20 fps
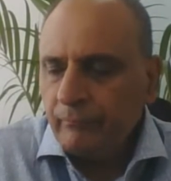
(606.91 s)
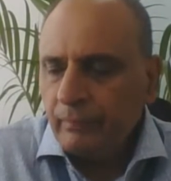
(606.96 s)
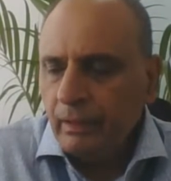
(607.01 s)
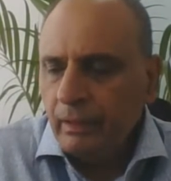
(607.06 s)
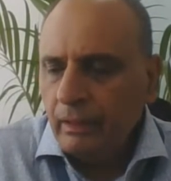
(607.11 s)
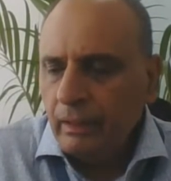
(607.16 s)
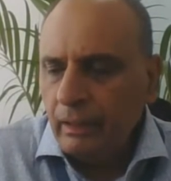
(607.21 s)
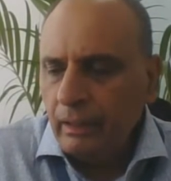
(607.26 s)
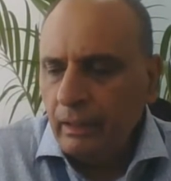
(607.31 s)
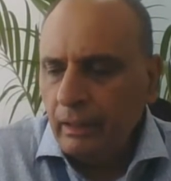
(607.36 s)

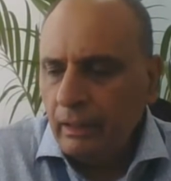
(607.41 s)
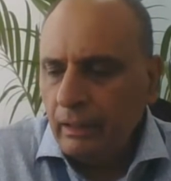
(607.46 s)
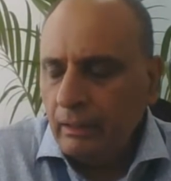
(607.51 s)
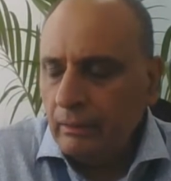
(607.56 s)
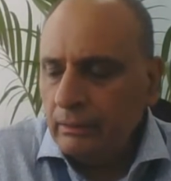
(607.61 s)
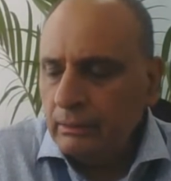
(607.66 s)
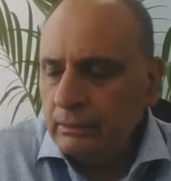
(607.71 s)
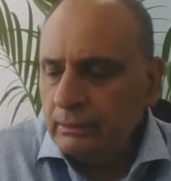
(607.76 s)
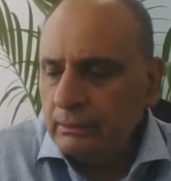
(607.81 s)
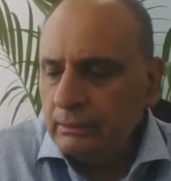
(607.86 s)

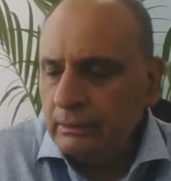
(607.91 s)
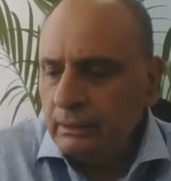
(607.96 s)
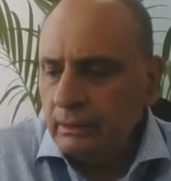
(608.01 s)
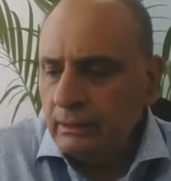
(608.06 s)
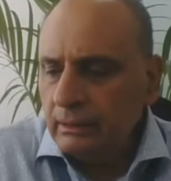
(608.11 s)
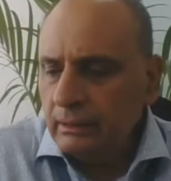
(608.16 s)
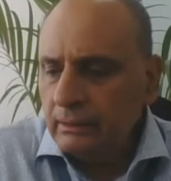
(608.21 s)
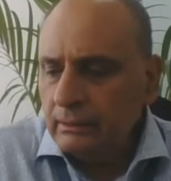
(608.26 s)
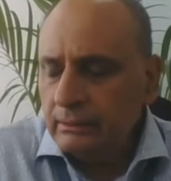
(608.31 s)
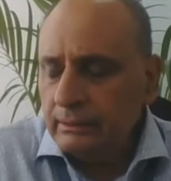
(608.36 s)

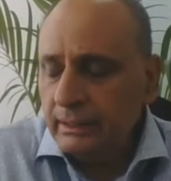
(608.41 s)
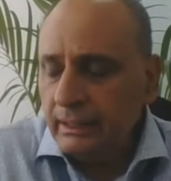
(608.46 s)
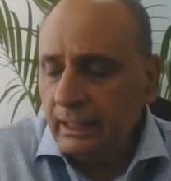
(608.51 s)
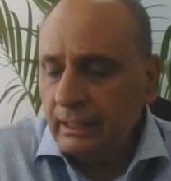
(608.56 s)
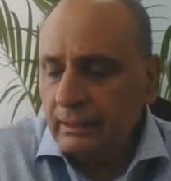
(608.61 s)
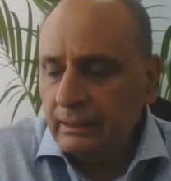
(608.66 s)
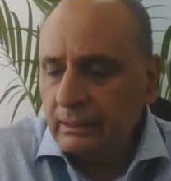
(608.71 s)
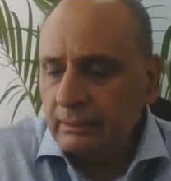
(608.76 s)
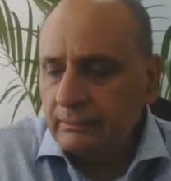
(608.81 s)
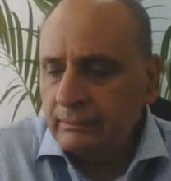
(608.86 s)
The
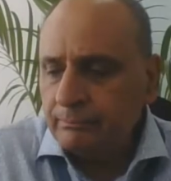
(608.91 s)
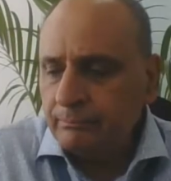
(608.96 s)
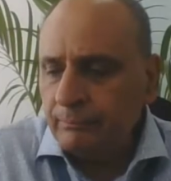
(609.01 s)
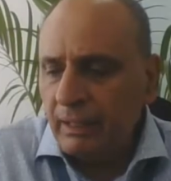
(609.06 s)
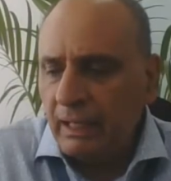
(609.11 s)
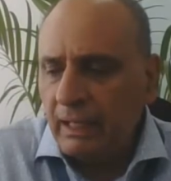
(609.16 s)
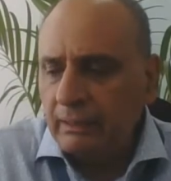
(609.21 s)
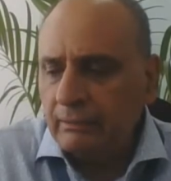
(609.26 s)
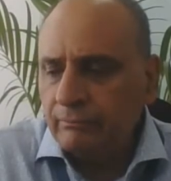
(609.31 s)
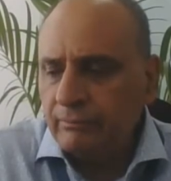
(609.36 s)
other
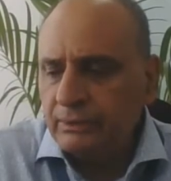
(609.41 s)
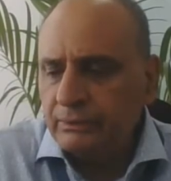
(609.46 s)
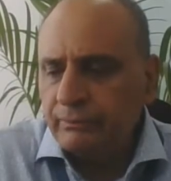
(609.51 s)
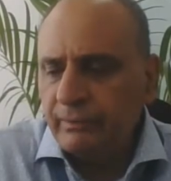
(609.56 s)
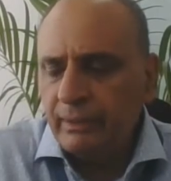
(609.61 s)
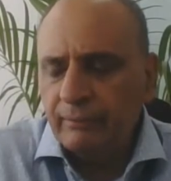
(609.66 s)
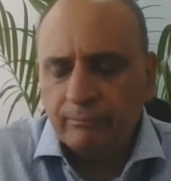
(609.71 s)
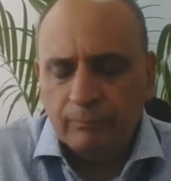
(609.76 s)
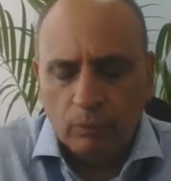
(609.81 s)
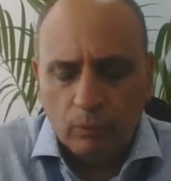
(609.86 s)
part which we
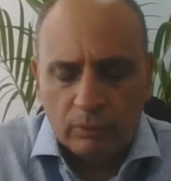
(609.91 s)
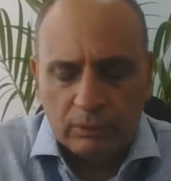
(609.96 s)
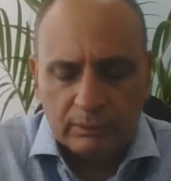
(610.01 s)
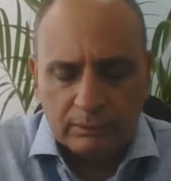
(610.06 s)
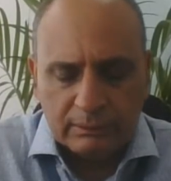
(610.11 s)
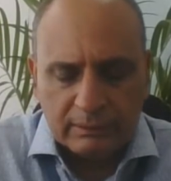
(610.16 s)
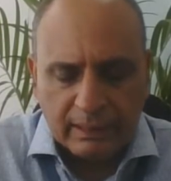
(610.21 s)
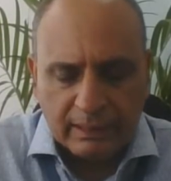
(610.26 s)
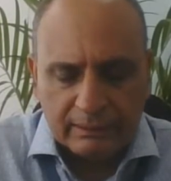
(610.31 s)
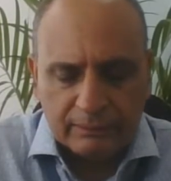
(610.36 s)
more
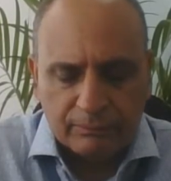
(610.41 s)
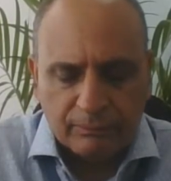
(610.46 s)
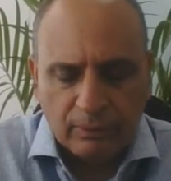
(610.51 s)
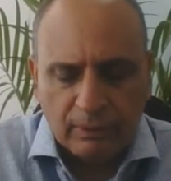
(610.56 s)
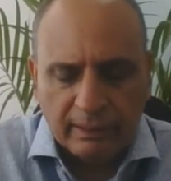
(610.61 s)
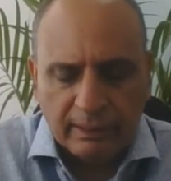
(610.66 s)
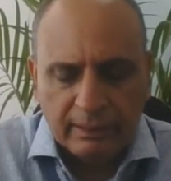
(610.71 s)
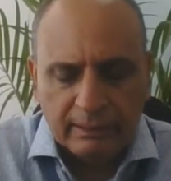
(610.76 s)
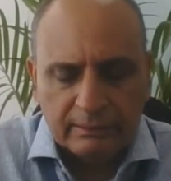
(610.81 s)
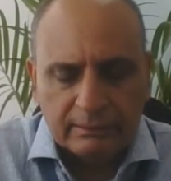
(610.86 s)
stressful
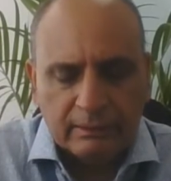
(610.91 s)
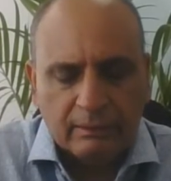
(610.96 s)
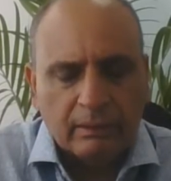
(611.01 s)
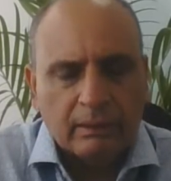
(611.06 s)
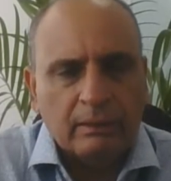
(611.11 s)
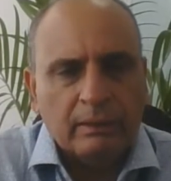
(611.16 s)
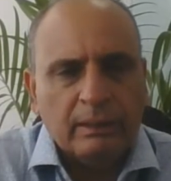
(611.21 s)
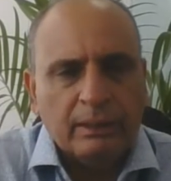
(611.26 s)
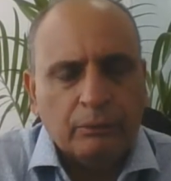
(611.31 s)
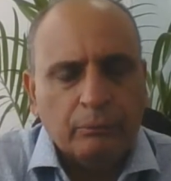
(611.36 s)
is the
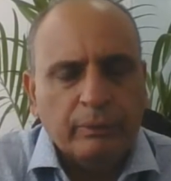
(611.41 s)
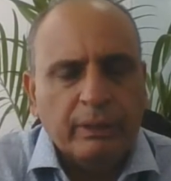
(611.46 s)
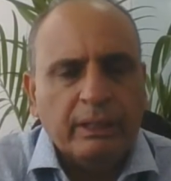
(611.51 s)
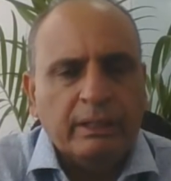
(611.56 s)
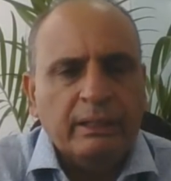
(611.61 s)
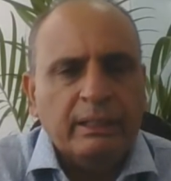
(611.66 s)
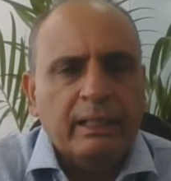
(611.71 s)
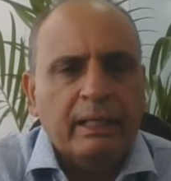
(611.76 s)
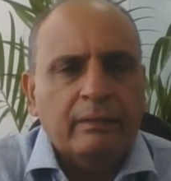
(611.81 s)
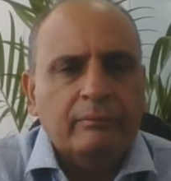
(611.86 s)
liquidity,
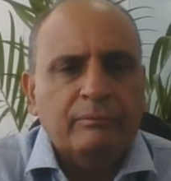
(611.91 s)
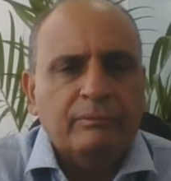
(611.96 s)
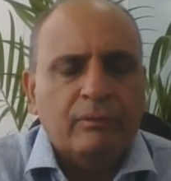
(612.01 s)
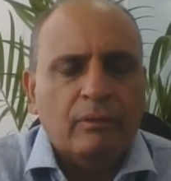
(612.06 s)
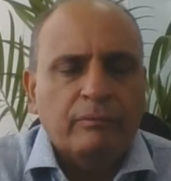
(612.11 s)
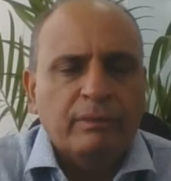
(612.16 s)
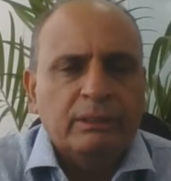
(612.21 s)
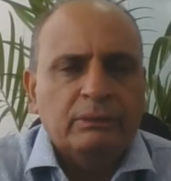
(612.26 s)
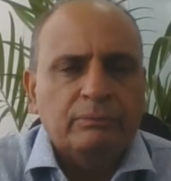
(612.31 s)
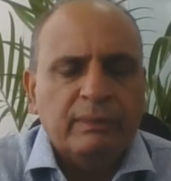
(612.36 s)
and for
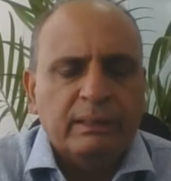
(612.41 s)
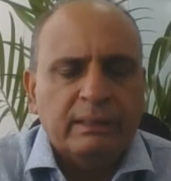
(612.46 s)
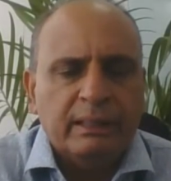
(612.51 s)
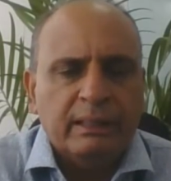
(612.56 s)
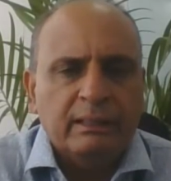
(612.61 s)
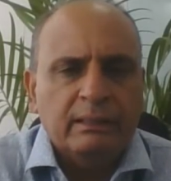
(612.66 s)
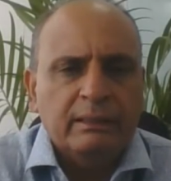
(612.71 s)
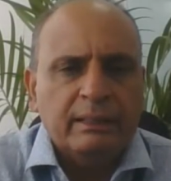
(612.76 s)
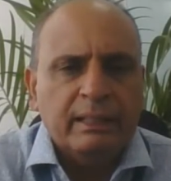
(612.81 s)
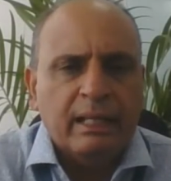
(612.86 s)
which we think
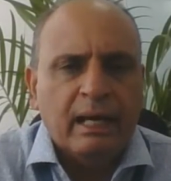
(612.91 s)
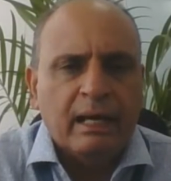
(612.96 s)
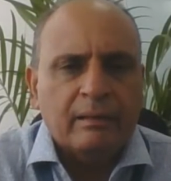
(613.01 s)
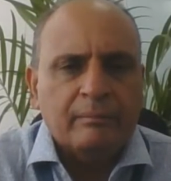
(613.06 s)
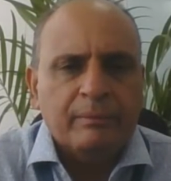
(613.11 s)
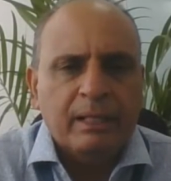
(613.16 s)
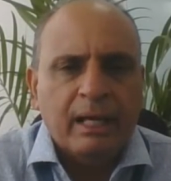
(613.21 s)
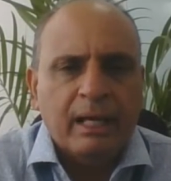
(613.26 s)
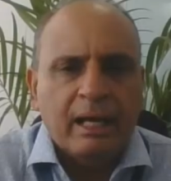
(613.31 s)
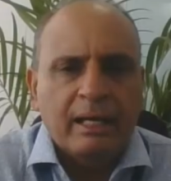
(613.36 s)
the
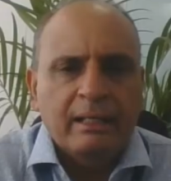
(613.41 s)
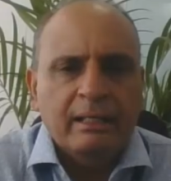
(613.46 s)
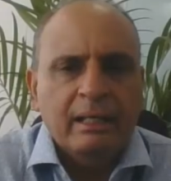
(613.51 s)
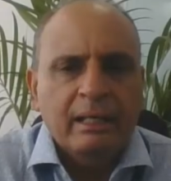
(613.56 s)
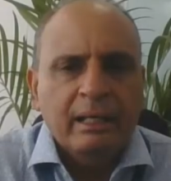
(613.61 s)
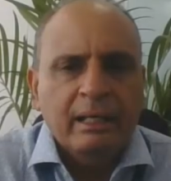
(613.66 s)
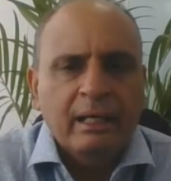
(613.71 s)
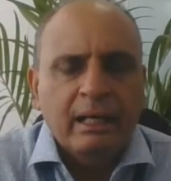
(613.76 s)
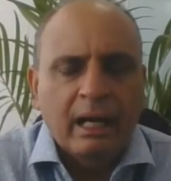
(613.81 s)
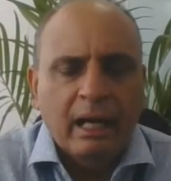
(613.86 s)
RBI
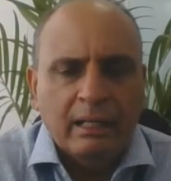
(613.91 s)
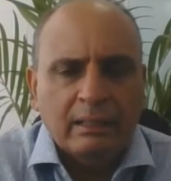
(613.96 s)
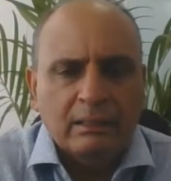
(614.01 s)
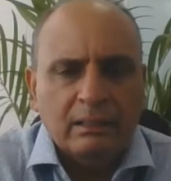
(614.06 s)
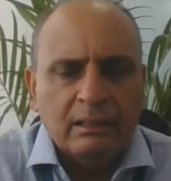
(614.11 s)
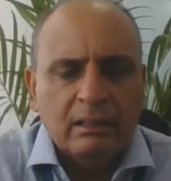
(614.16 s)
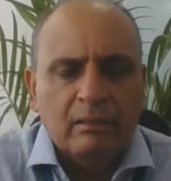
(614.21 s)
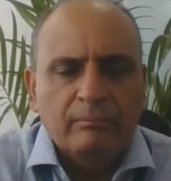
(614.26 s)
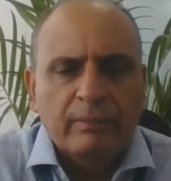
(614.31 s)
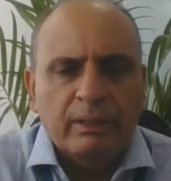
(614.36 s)
and the
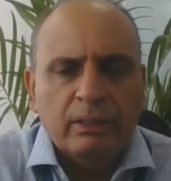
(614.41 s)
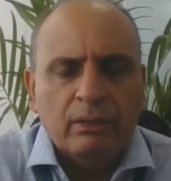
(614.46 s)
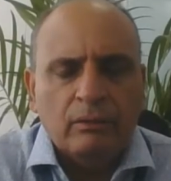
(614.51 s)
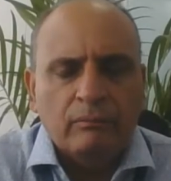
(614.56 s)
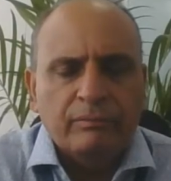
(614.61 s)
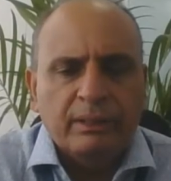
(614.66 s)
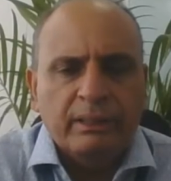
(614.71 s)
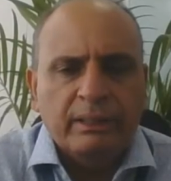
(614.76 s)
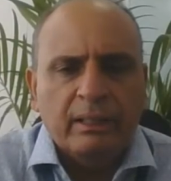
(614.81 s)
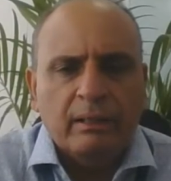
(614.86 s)
government of
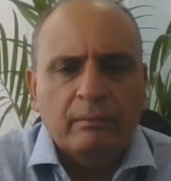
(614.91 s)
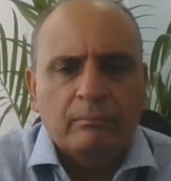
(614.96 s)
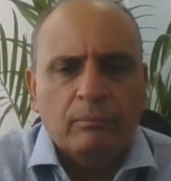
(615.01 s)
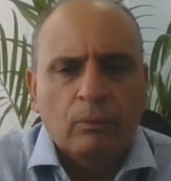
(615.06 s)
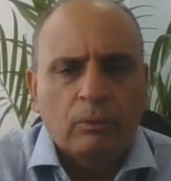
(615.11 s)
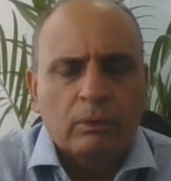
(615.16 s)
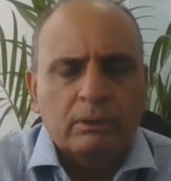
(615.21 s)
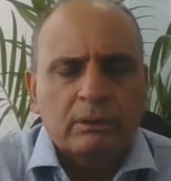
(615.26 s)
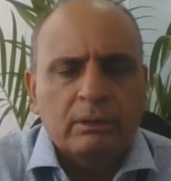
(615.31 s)
India both